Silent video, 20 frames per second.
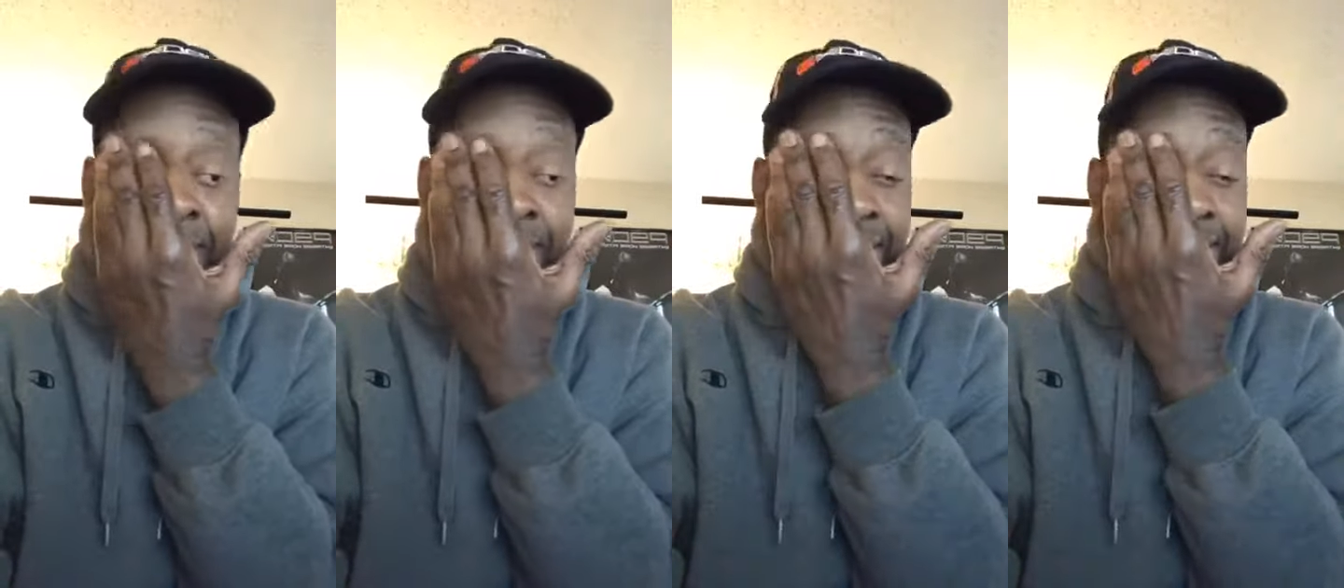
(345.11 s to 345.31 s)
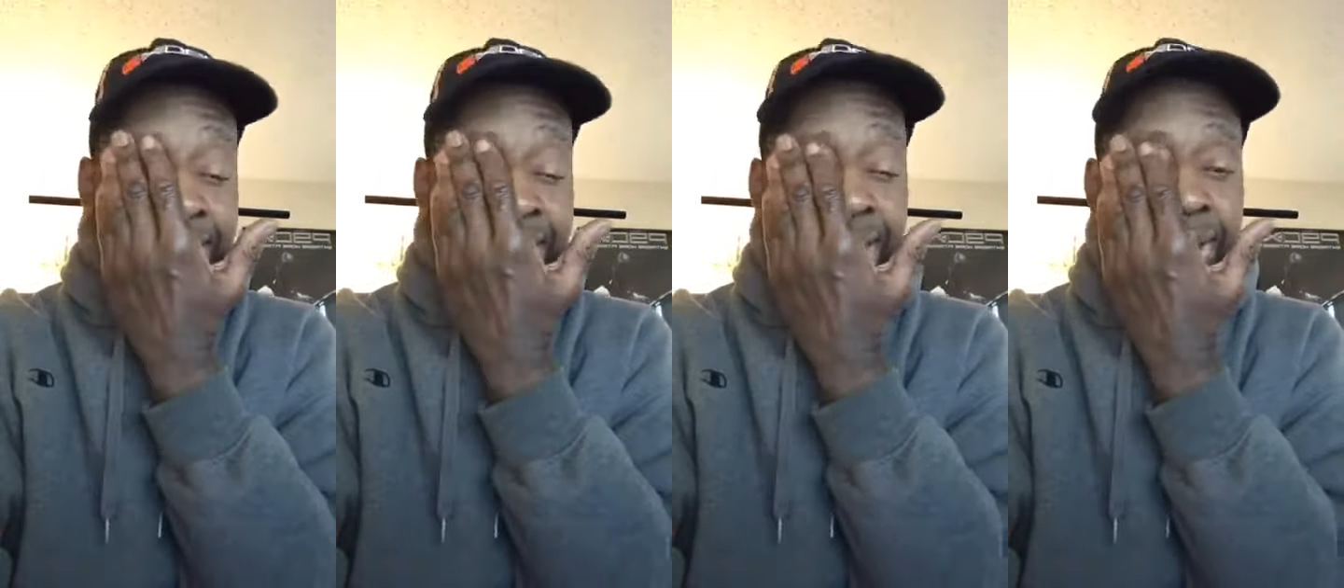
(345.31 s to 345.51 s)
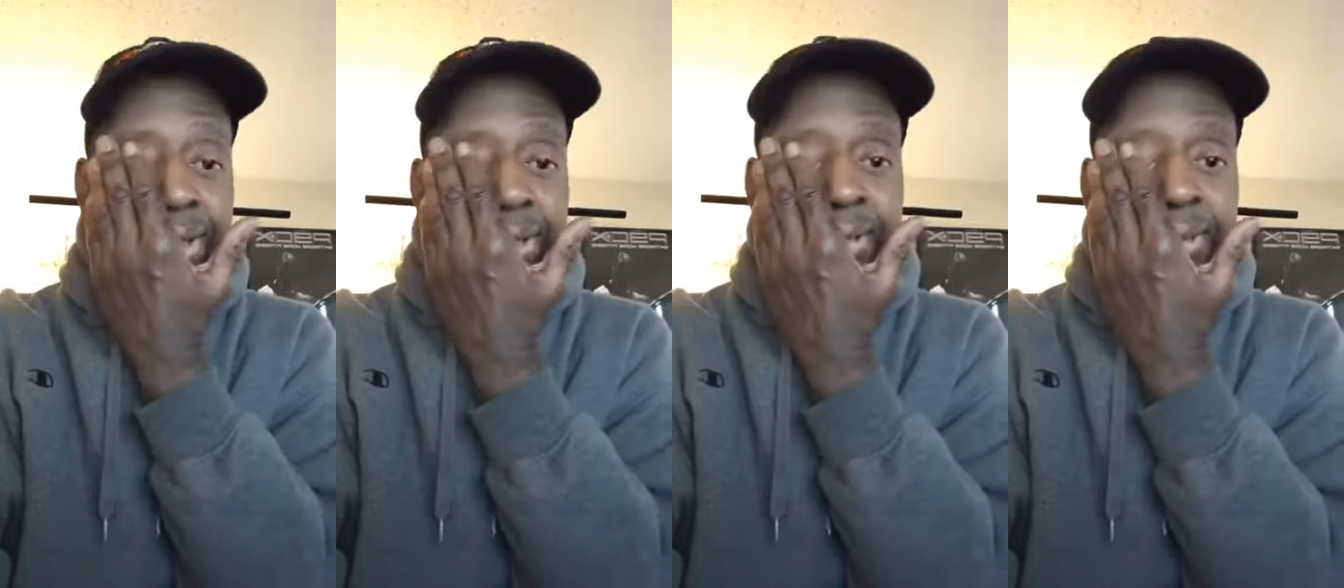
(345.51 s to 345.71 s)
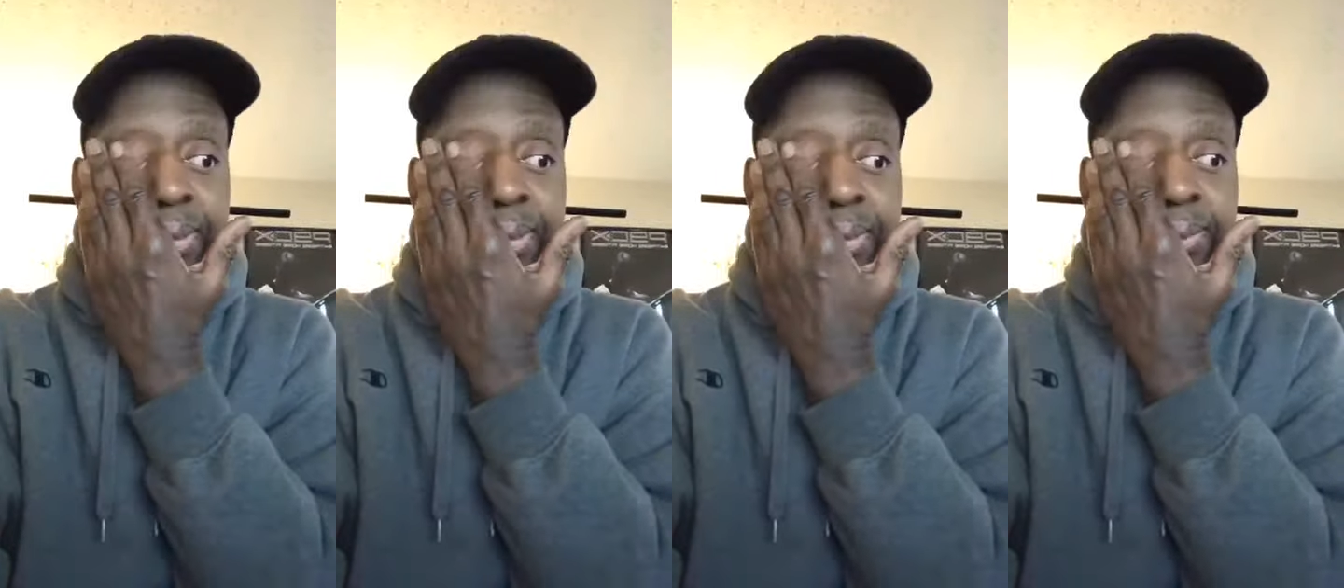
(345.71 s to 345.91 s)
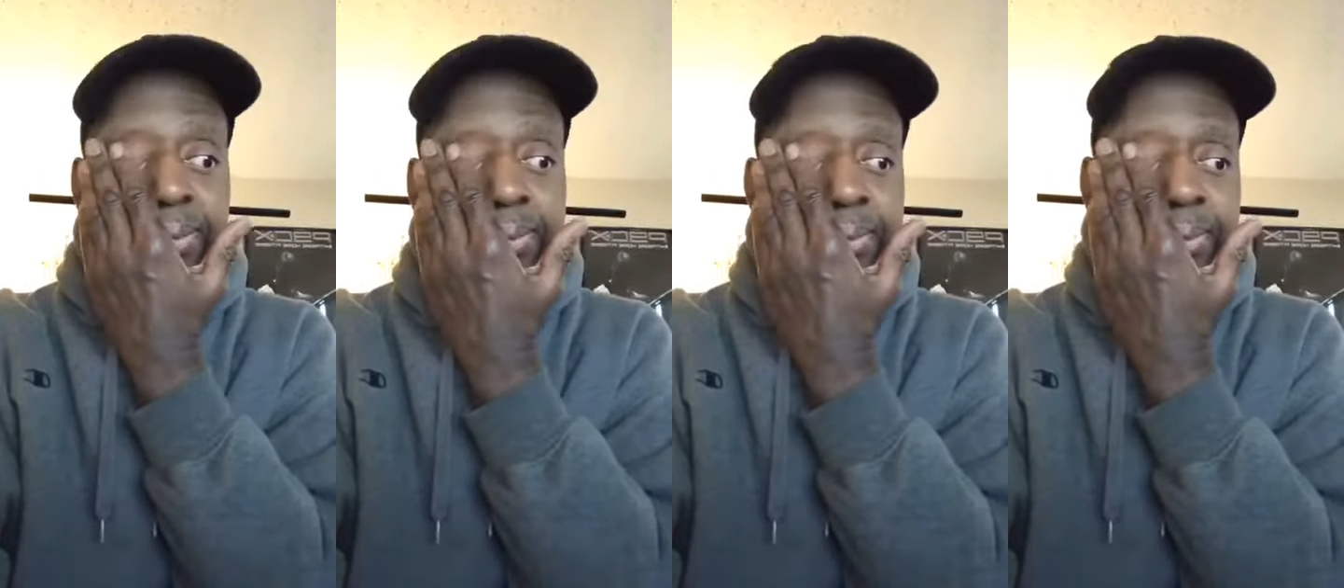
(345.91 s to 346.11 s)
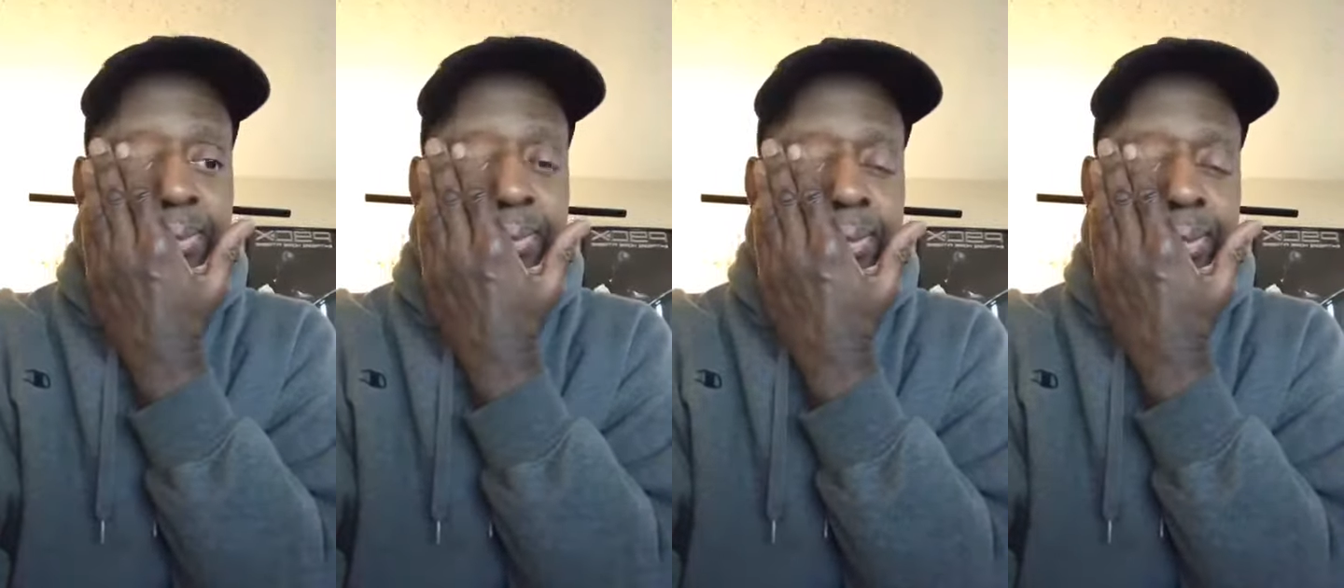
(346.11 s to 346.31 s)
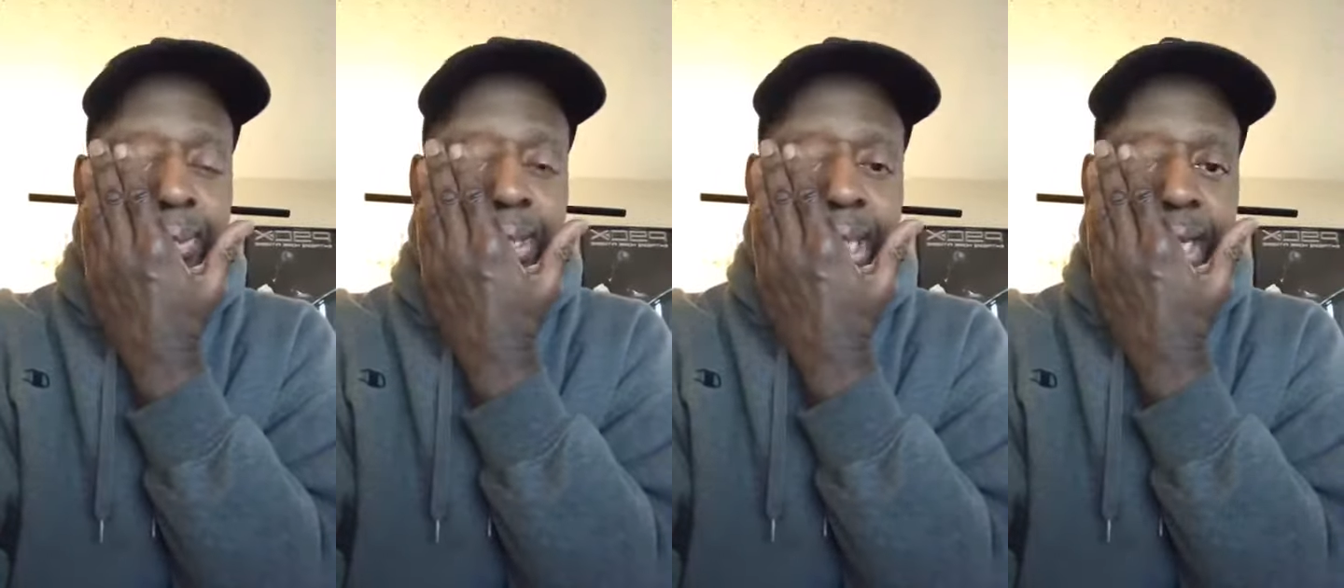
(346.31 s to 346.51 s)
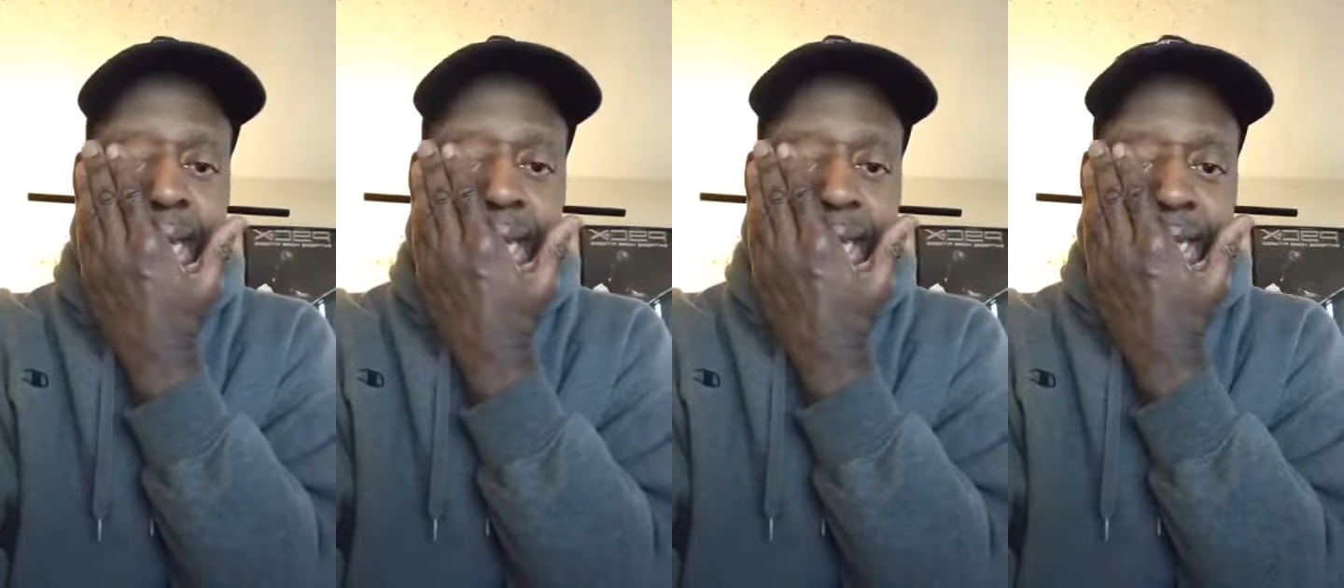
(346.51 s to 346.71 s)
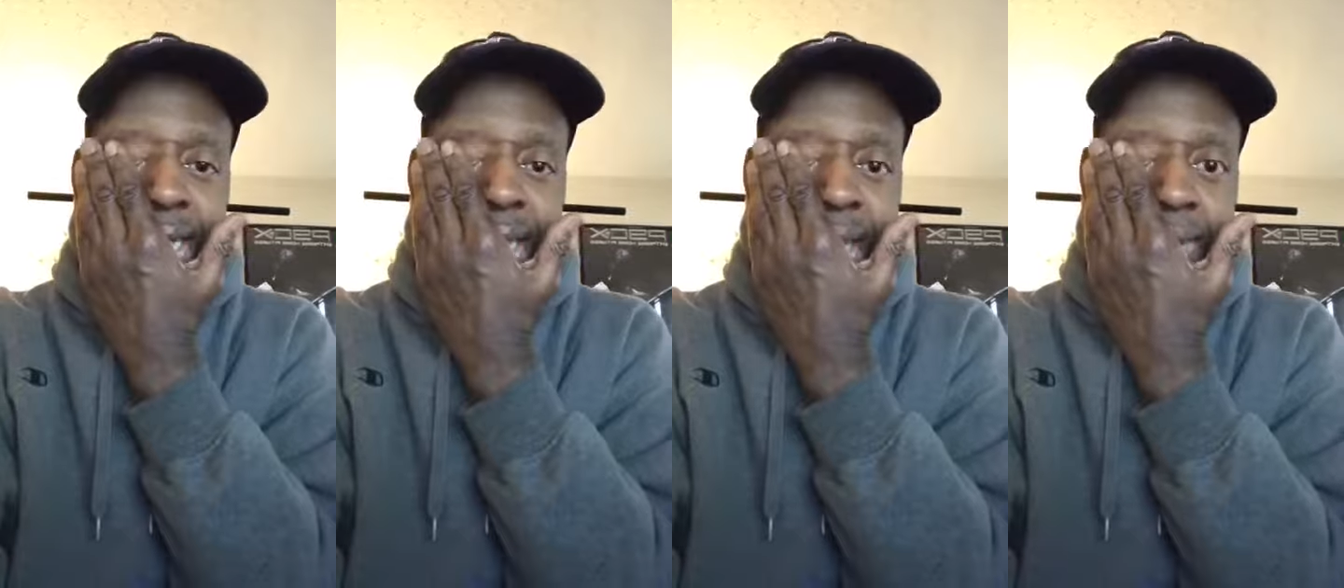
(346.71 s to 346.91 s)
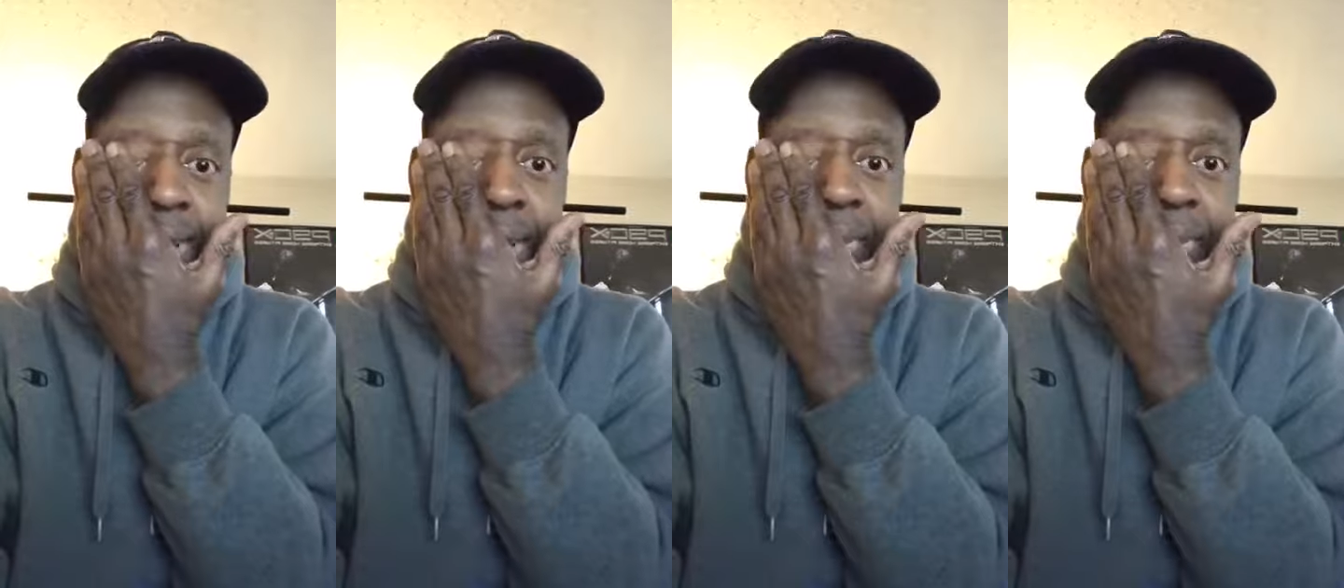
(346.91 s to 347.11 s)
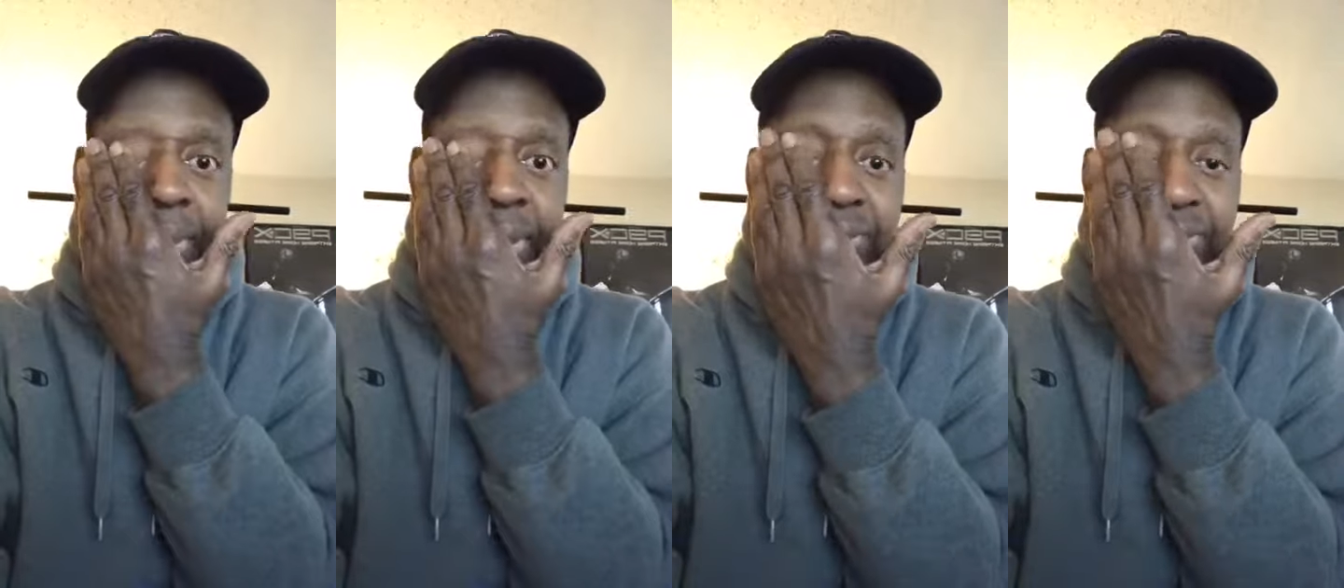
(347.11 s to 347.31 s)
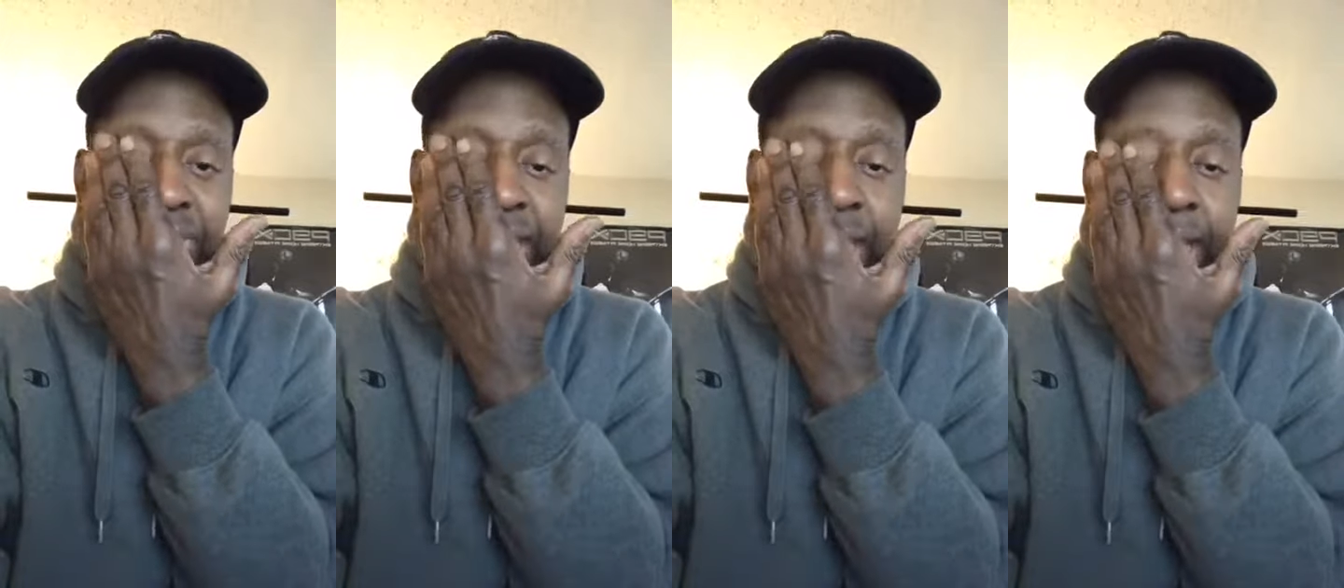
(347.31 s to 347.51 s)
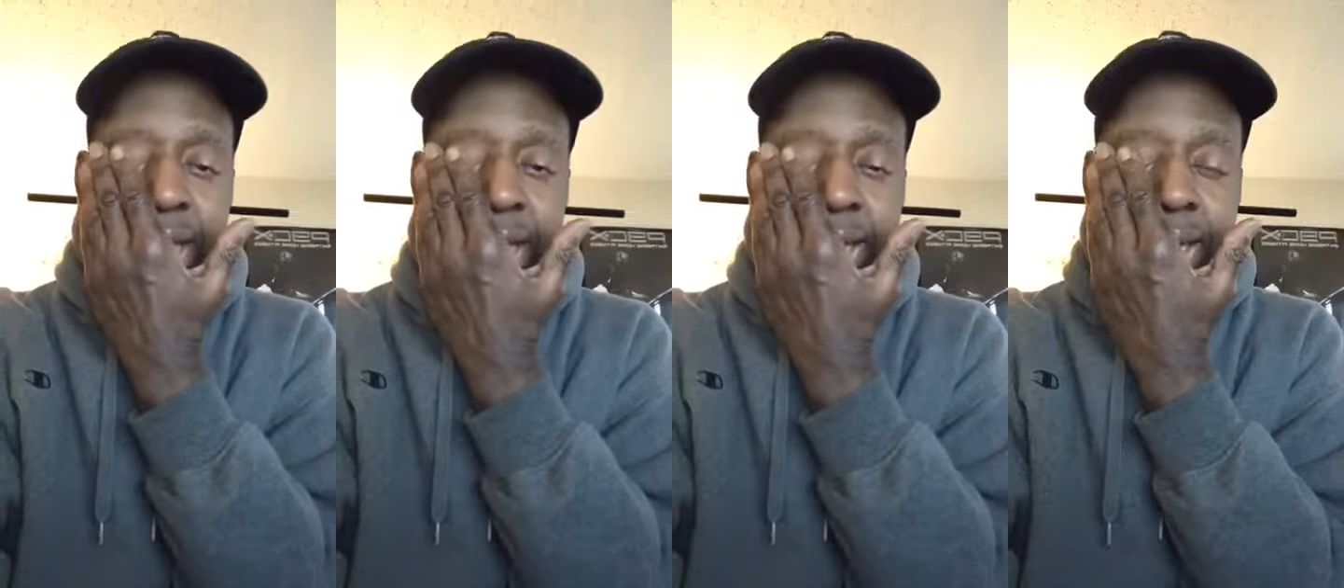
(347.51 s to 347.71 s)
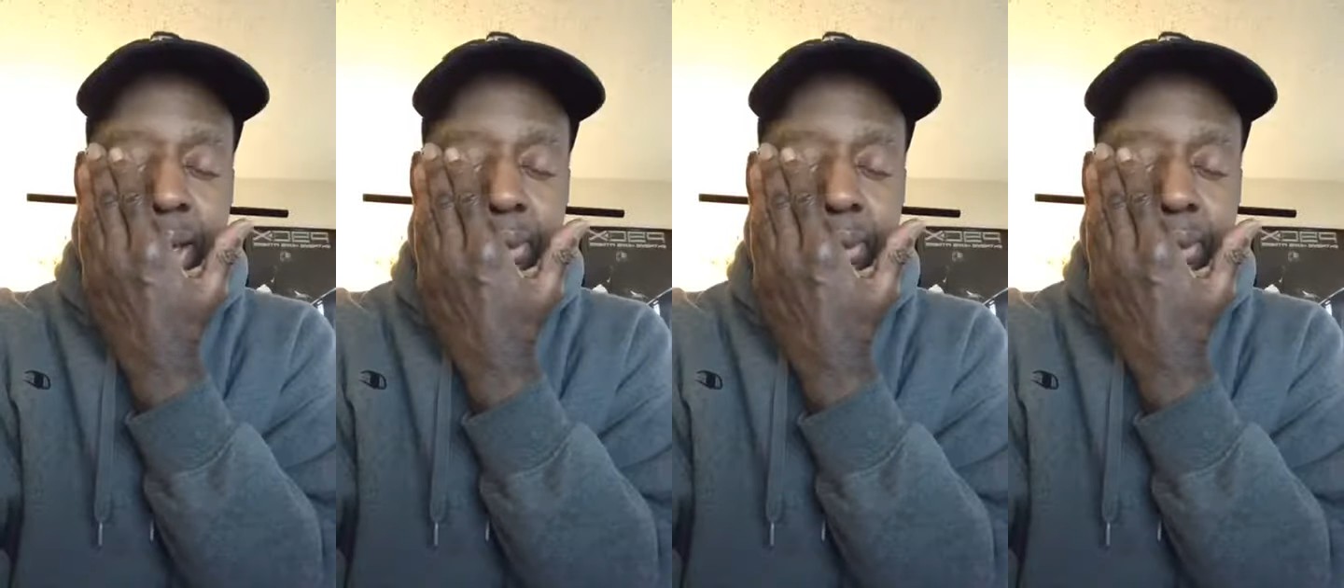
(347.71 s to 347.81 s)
So I think I'm going to be fine.